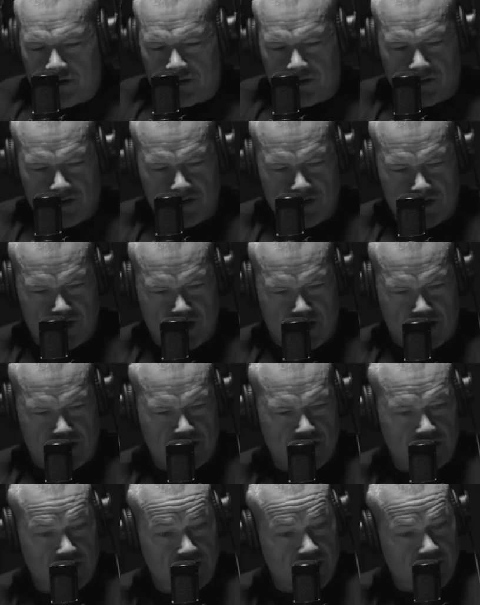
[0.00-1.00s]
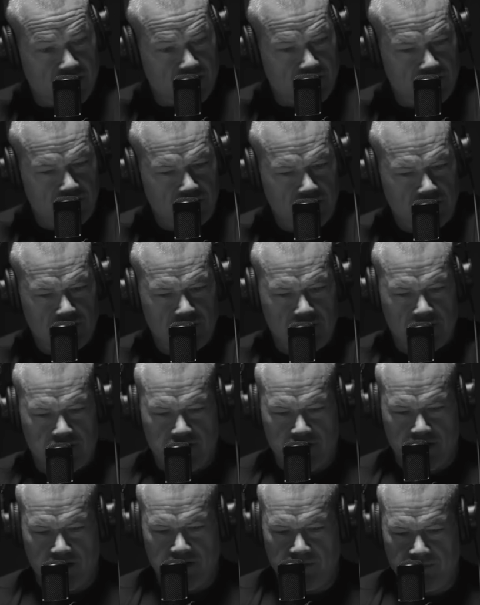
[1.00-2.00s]
There's a section in here
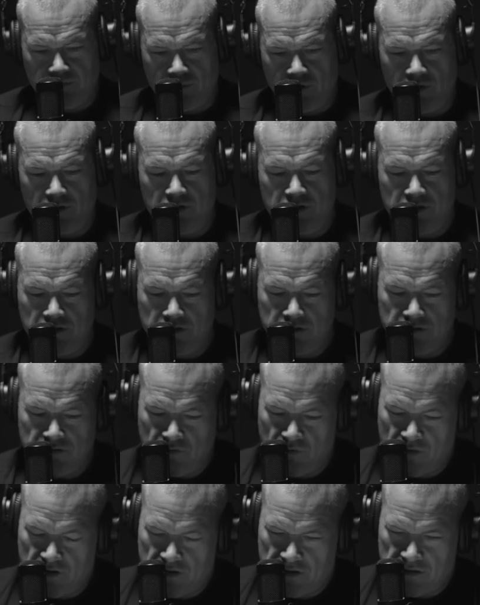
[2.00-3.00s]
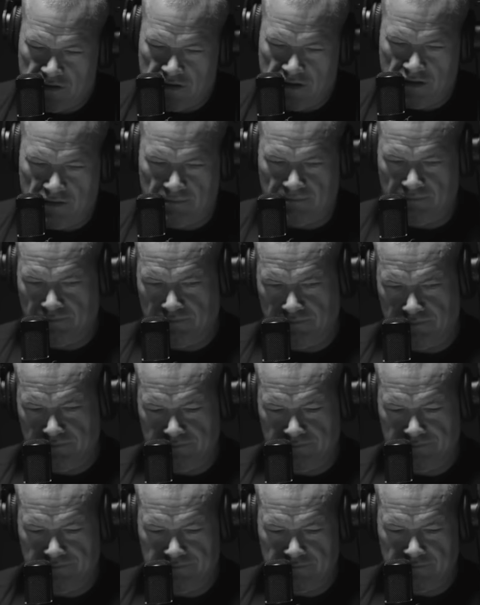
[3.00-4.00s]
in the book where
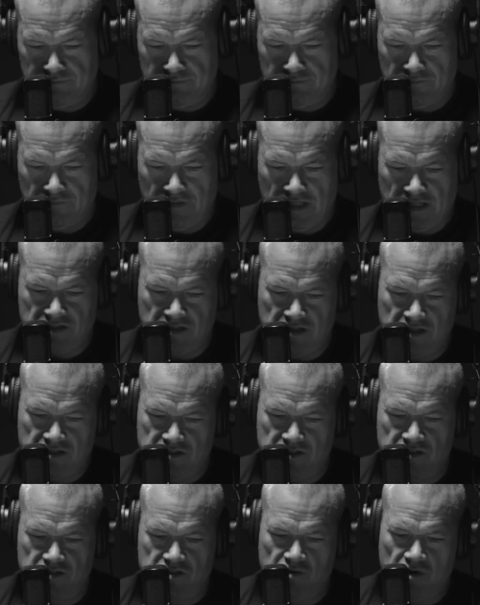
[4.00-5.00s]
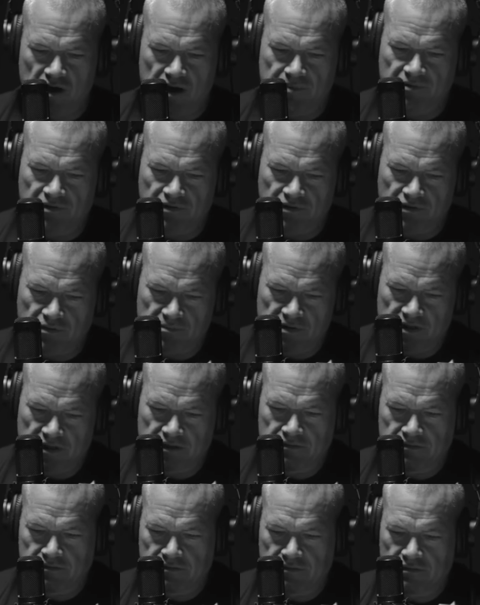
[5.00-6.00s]
that gets described a little
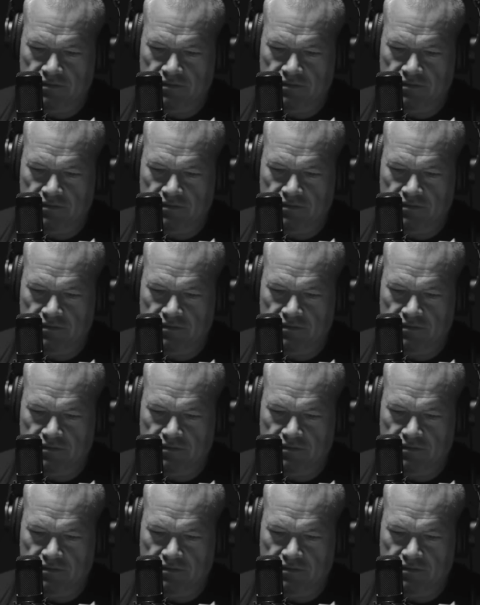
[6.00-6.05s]
bit.